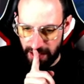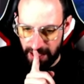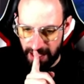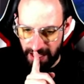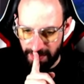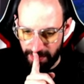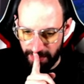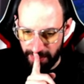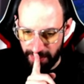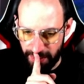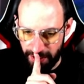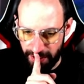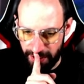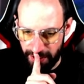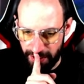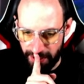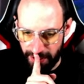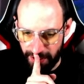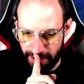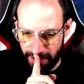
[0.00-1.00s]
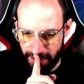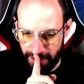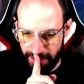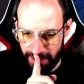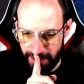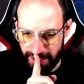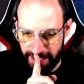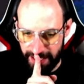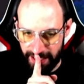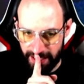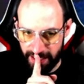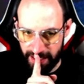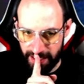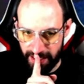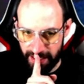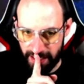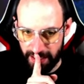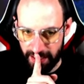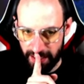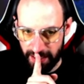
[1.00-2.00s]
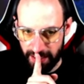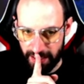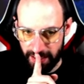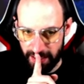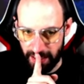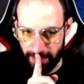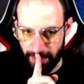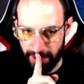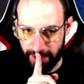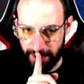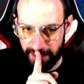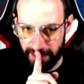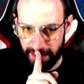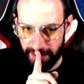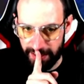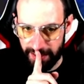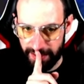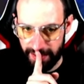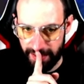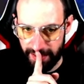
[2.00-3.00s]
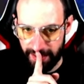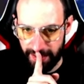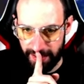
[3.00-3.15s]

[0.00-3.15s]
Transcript: number six. Teleportal.